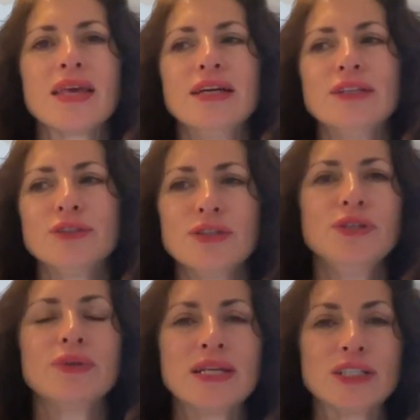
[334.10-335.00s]
so that
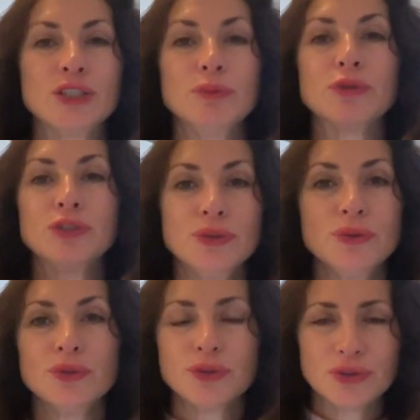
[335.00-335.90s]
you can actually pursue
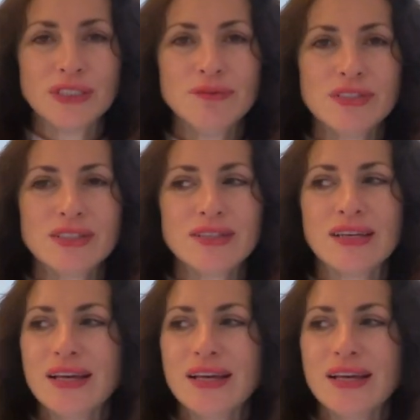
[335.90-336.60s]
your dreams?